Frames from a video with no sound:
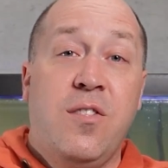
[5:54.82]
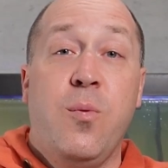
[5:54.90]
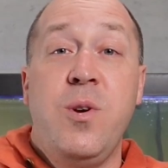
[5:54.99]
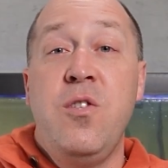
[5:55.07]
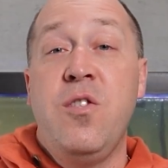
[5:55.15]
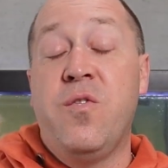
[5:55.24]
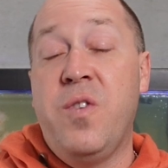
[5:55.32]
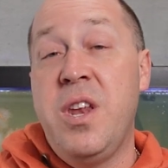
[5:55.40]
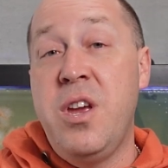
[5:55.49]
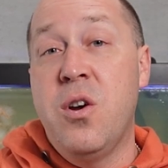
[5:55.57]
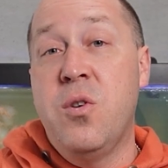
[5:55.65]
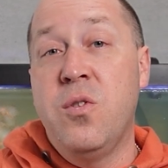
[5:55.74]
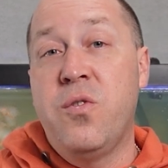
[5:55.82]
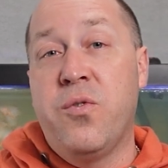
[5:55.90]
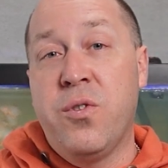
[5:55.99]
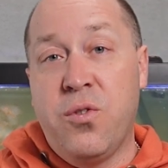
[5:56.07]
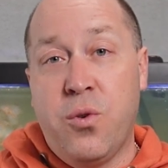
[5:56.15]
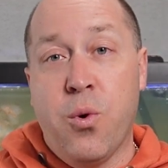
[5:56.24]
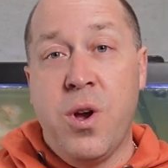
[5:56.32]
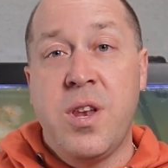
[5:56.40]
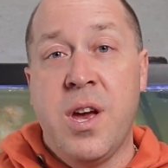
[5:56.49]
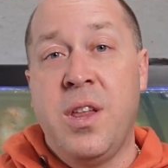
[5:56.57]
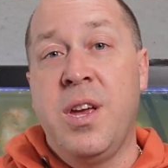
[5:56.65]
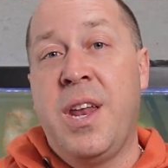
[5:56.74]
So we use videos for
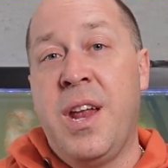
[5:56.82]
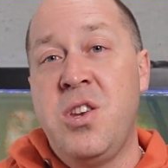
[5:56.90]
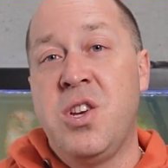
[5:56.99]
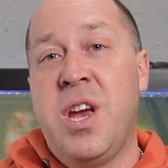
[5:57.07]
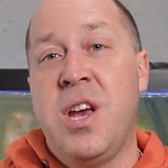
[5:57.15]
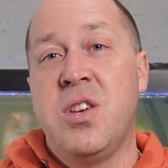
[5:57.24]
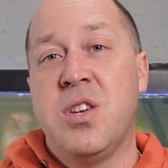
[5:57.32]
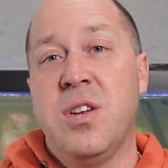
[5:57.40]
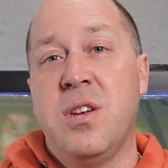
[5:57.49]
storytelling and education.